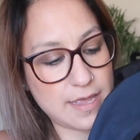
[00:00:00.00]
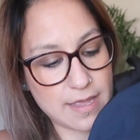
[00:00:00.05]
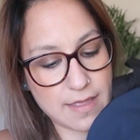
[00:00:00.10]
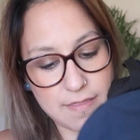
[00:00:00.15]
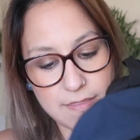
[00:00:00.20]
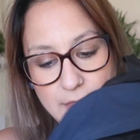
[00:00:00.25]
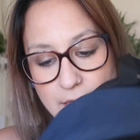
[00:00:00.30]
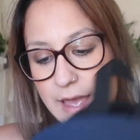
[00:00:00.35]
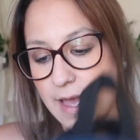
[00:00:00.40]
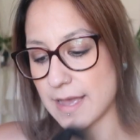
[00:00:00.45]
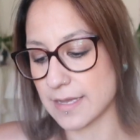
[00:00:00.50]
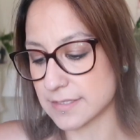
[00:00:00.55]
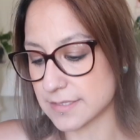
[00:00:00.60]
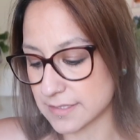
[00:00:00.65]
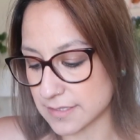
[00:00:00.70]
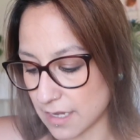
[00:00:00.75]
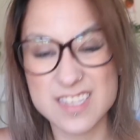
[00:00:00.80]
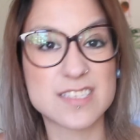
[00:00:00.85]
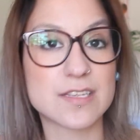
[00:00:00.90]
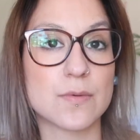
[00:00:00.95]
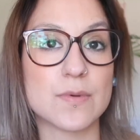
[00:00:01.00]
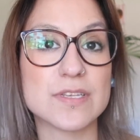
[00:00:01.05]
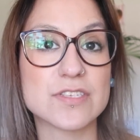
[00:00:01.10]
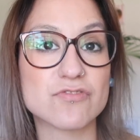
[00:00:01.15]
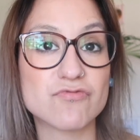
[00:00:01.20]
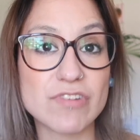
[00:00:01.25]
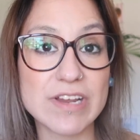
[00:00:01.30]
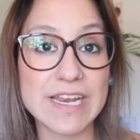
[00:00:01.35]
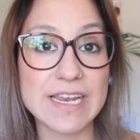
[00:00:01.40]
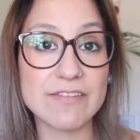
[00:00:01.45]
in there, so
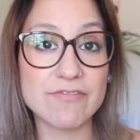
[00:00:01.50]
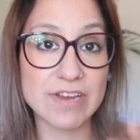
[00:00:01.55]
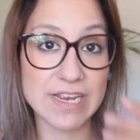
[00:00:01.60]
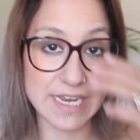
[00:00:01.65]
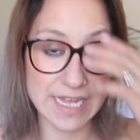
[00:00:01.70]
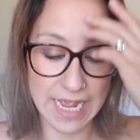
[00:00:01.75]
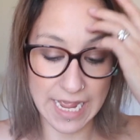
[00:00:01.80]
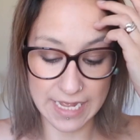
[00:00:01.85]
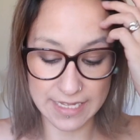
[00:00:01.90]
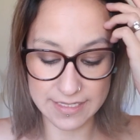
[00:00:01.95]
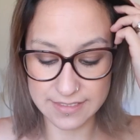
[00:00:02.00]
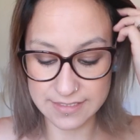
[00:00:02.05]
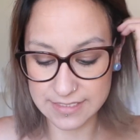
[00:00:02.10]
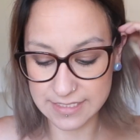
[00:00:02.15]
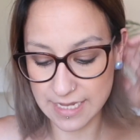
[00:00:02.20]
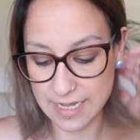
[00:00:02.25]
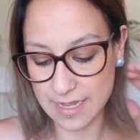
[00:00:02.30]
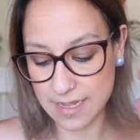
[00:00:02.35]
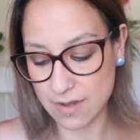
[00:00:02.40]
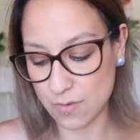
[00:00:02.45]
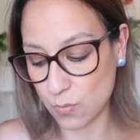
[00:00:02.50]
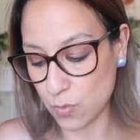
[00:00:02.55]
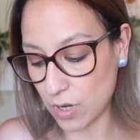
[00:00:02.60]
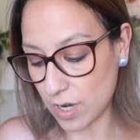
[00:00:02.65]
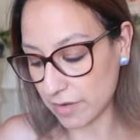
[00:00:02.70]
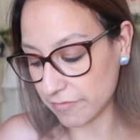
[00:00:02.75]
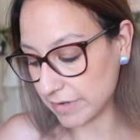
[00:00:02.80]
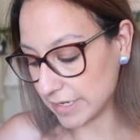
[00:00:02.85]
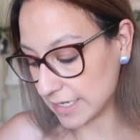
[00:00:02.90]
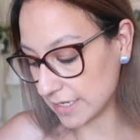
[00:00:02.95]
it's really, really handy. What
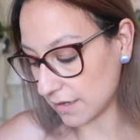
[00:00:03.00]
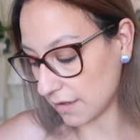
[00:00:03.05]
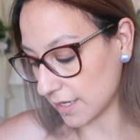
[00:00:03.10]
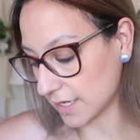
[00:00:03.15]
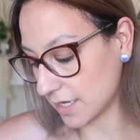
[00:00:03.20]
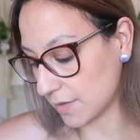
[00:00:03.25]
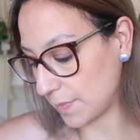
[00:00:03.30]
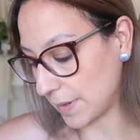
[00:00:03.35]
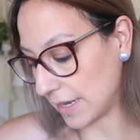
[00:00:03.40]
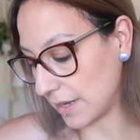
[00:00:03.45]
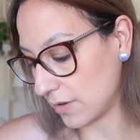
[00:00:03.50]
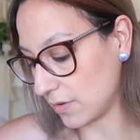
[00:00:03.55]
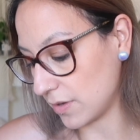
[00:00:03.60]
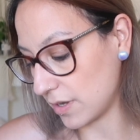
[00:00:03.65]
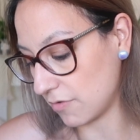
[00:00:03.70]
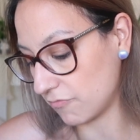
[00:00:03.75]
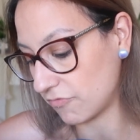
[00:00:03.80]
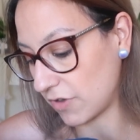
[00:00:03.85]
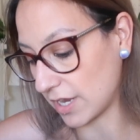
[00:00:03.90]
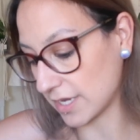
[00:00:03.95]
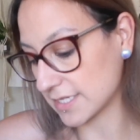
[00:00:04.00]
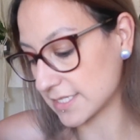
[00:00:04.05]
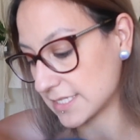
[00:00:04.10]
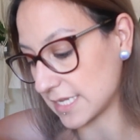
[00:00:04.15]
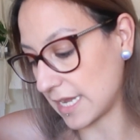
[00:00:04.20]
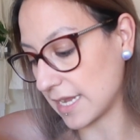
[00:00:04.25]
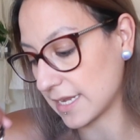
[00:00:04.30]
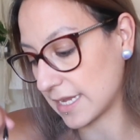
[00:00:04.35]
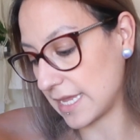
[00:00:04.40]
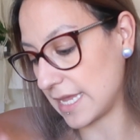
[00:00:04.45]
I really like about the
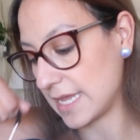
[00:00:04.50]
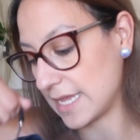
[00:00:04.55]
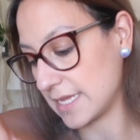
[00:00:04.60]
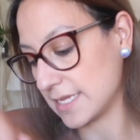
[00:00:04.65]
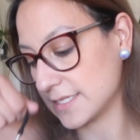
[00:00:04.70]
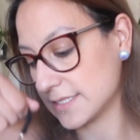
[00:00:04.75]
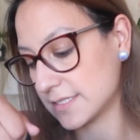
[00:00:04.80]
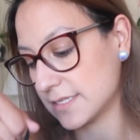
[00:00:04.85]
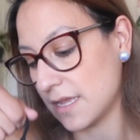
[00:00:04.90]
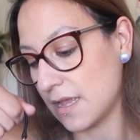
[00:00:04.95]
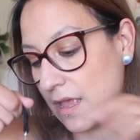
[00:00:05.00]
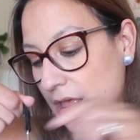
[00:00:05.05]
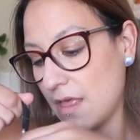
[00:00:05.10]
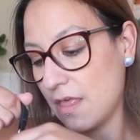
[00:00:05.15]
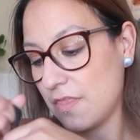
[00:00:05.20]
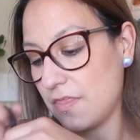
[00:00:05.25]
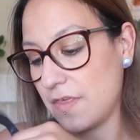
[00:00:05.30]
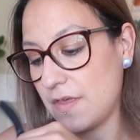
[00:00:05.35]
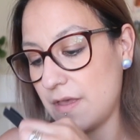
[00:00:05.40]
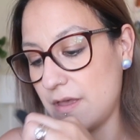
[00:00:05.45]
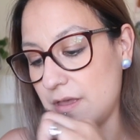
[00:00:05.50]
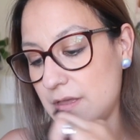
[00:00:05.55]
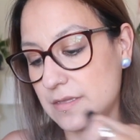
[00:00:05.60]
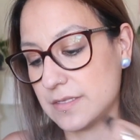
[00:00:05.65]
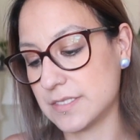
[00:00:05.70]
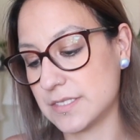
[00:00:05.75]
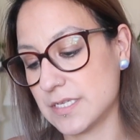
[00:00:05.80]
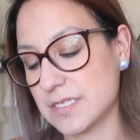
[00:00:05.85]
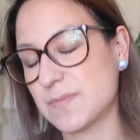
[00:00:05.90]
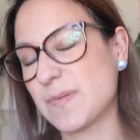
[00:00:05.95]
rucksack is that,
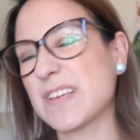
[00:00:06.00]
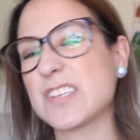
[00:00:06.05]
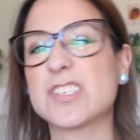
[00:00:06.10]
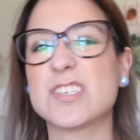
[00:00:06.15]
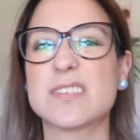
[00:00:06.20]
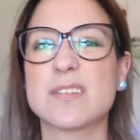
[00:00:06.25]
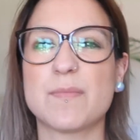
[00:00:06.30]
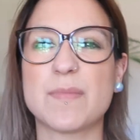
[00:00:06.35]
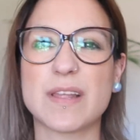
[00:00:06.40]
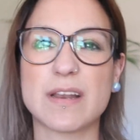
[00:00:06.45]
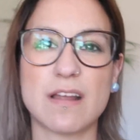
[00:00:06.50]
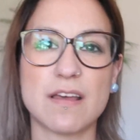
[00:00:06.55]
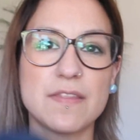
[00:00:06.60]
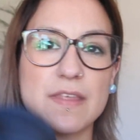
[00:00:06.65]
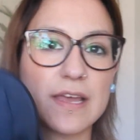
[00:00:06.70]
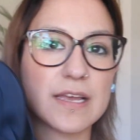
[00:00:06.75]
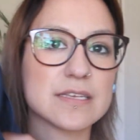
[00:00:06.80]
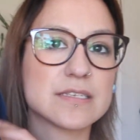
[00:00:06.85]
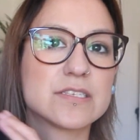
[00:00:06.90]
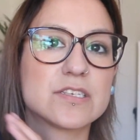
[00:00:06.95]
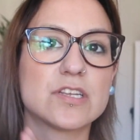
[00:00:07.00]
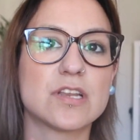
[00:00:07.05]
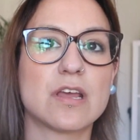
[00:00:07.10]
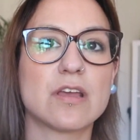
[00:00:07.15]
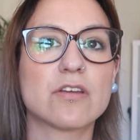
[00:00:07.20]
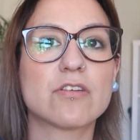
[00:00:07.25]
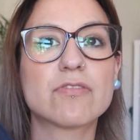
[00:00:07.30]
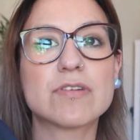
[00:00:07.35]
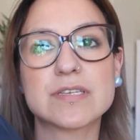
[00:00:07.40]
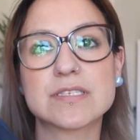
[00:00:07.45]
especially something like this, you
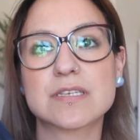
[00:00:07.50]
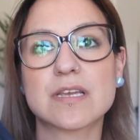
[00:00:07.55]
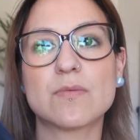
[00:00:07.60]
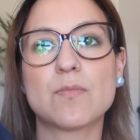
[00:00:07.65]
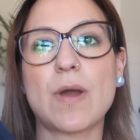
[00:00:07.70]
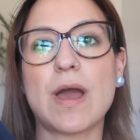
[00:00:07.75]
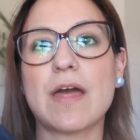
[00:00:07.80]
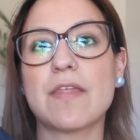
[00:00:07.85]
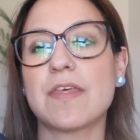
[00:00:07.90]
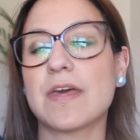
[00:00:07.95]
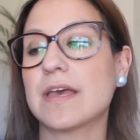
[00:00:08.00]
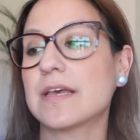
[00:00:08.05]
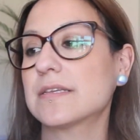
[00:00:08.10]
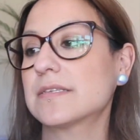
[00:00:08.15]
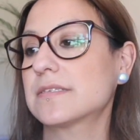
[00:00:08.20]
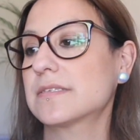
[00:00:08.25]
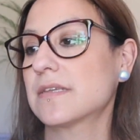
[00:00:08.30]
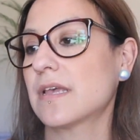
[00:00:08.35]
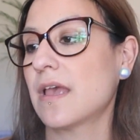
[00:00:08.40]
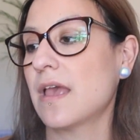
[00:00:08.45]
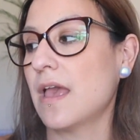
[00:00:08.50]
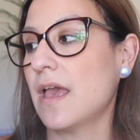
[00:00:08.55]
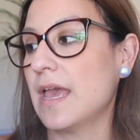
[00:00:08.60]
know, Chris can wear this.